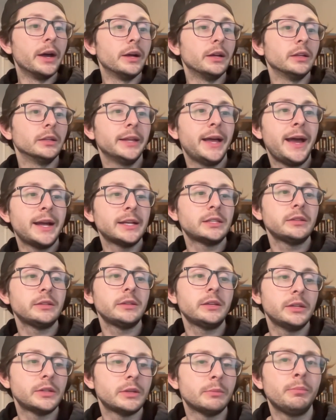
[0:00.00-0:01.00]

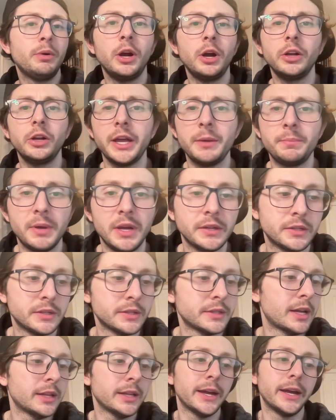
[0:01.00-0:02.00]
Lastly, some parlay pieces
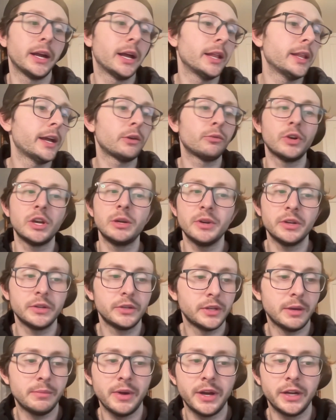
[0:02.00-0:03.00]
I like. I like Ribas
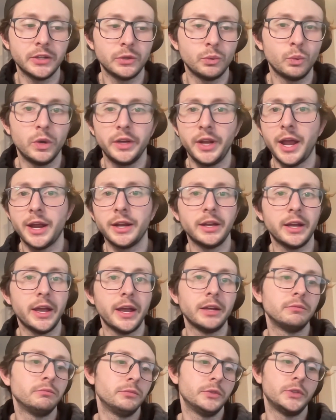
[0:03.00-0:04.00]
at minus
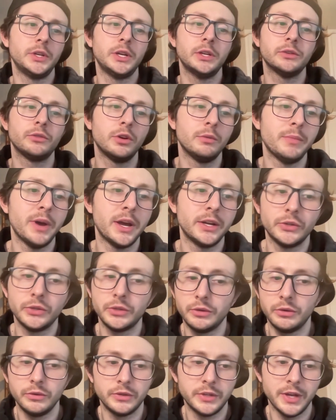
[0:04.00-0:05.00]
198, Cesar at minus
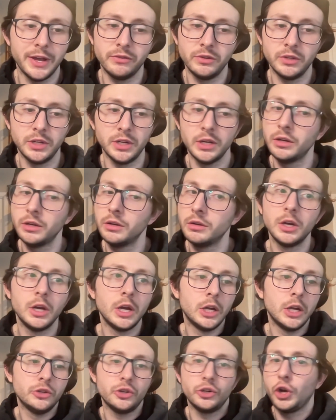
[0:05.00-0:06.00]
270,
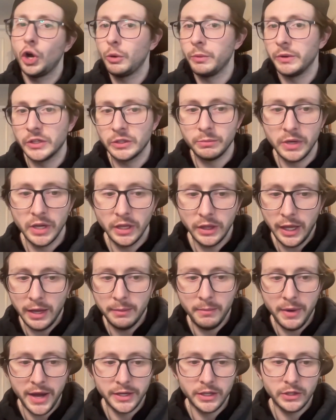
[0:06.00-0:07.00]
Jacoby Smith at
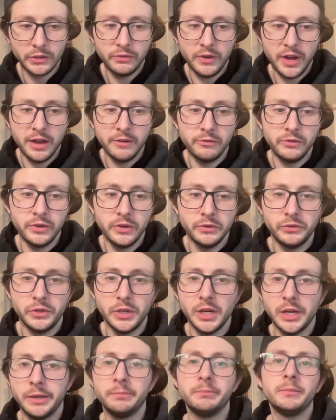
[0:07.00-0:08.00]
minus
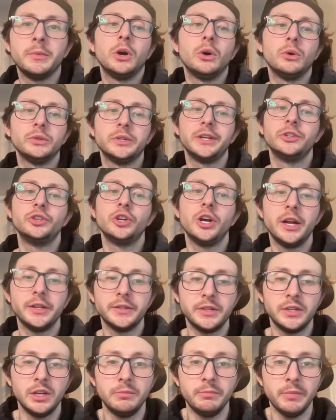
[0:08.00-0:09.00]
550, Jose
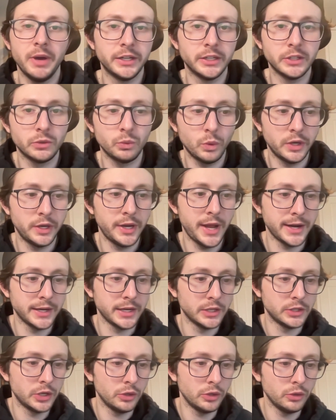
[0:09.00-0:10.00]
Johnson minus
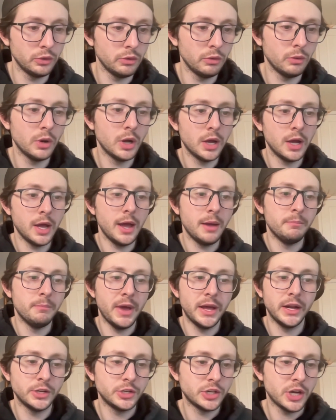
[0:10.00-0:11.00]
192,
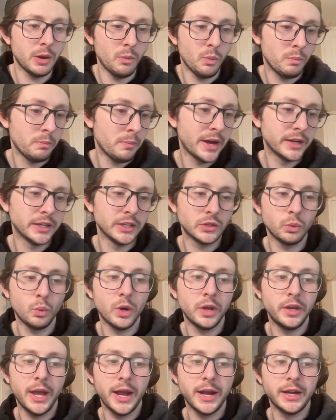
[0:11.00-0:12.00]
Medic at minus
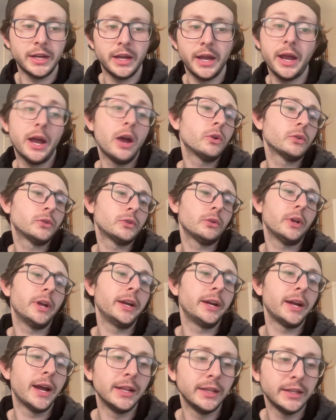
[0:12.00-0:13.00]
198. I also
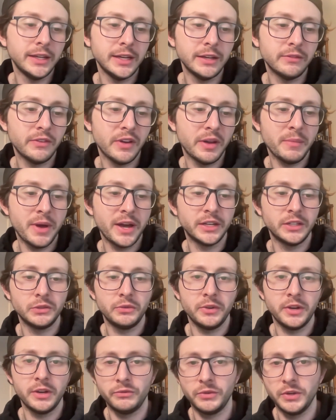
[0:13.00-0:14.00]
like Aliv at minus
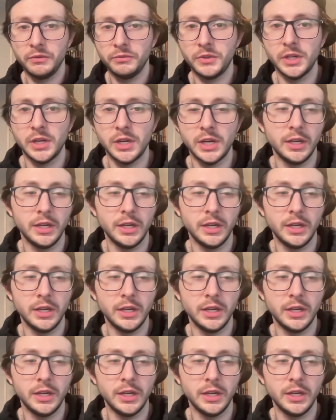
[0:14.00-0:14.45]
550. He